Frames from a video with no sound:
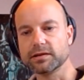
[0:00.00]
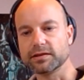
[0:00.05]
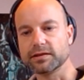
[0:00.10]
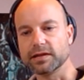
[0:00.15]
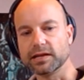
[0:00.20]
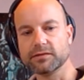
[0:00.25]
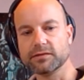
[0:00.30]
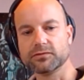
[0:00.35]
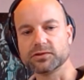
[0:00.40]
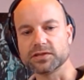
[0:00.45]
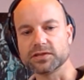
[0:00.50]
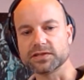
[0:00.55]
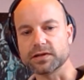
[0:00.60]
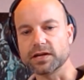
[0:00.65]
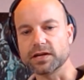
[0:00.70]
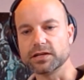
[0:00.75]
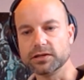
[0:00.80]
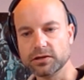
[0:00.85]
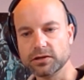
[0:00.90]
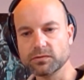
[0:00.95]
level
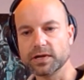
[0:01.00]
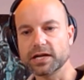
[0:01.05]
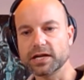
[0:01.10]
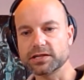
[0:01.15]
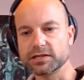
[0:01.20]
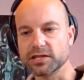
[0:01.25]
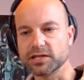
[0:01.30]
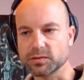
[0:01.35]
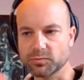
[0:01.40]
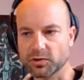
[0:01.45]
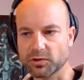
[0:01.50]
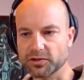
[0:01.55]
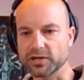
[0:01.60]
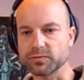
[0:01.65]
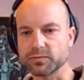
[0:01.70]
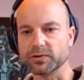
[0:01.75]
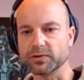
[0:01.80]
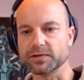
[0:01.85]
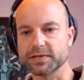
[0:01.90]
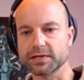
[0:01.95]
designer, you would actually just put
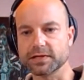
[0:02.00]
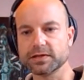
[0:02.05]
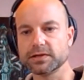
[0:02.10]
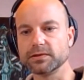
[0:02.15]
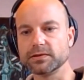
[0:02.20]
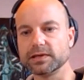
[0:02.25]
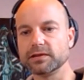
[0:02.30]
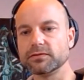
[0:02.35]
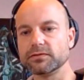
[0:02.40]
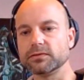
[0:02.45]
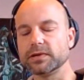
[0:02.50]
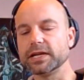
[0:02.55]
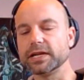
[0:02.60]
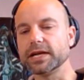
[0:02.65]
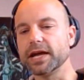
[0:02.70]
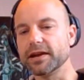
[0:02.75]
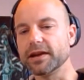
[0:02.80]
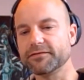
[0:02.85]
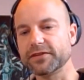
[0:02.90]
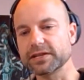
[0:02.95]
those models into your level.
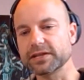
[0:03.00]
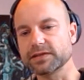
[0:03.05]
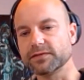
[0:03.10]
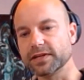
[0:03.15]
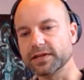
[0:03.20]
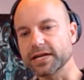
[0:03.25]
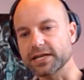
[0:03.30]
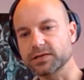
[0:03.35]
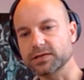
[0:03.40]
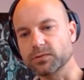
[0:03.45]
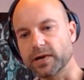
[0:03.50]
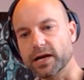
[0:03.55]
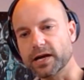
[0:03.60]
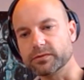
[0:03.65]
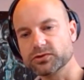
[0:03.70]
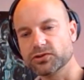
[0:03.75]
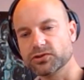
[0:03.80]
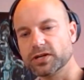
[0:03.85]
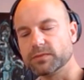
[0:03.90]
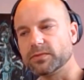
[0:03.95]
And effectively, that's the way
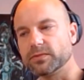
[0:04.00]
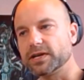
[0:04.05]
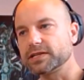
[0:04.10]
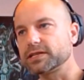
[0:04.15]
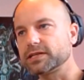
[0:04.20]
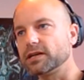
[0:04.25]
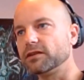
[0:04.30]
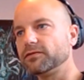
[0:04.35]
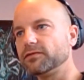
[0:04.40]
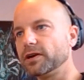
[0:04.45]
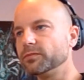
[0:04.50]
I'm treating myself.